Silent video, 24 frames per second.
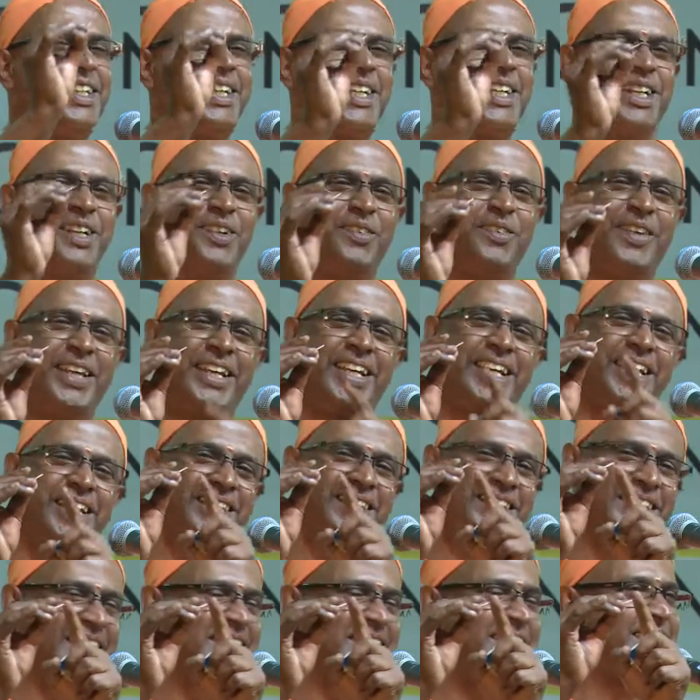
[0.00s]
Now I can
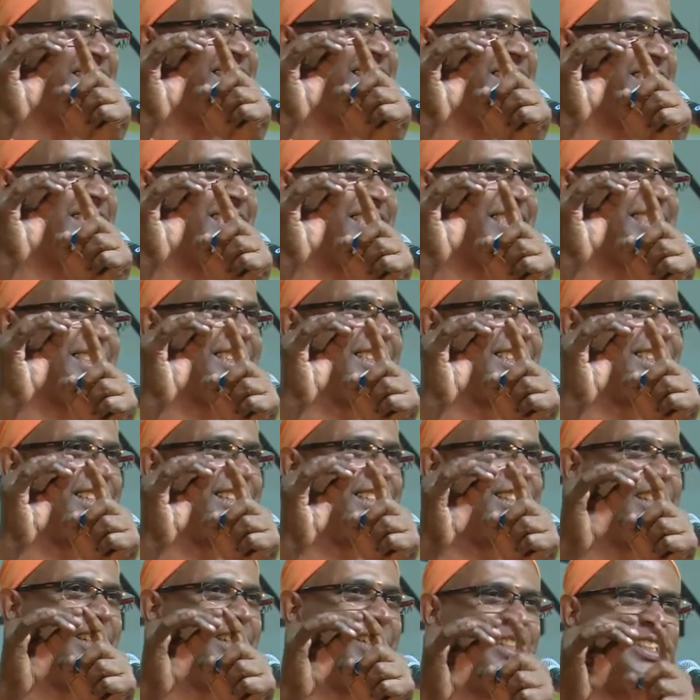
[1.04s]
touch this.
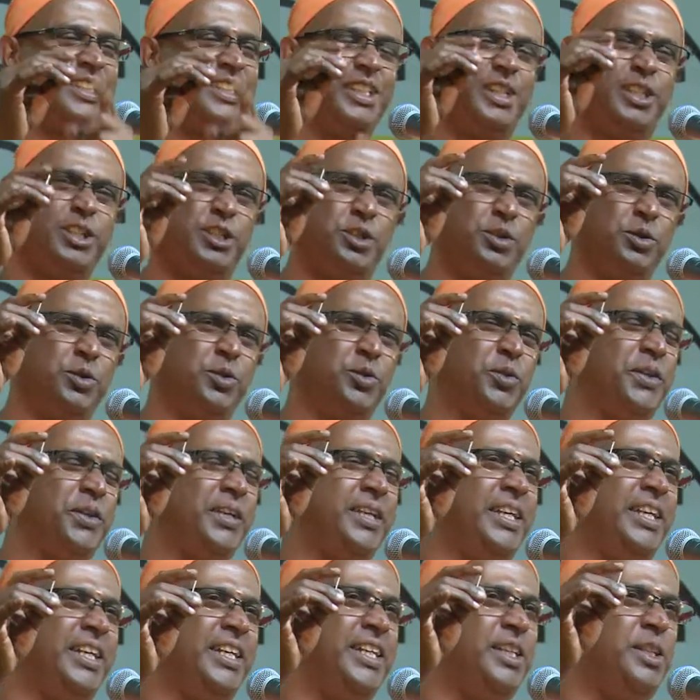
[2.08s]
There is no
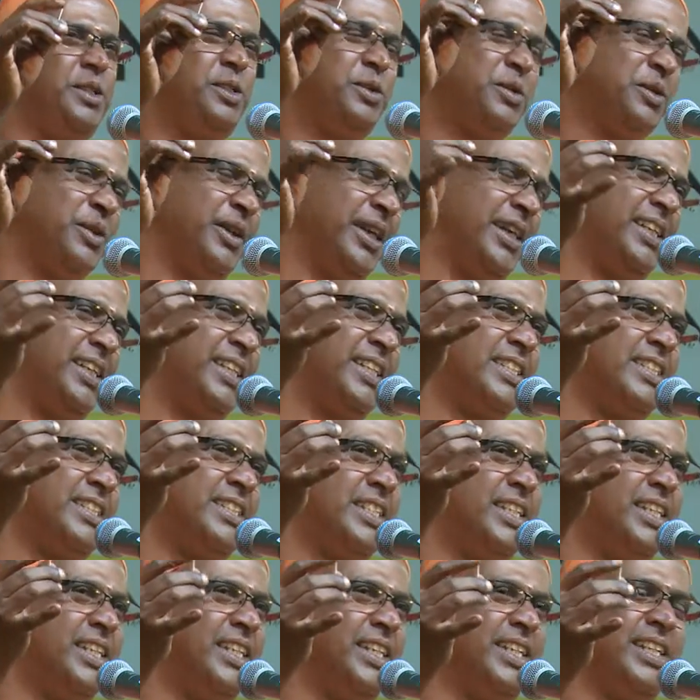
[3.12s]
heat, no
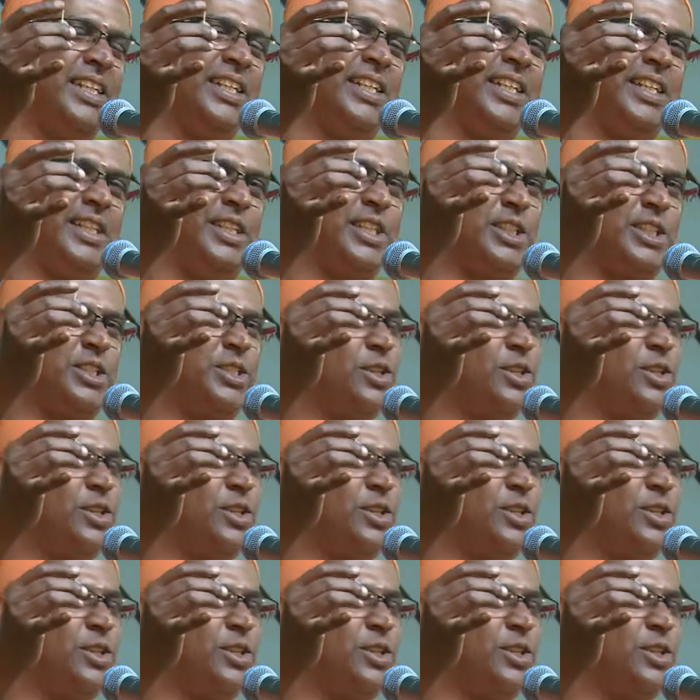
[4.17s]
energy, it does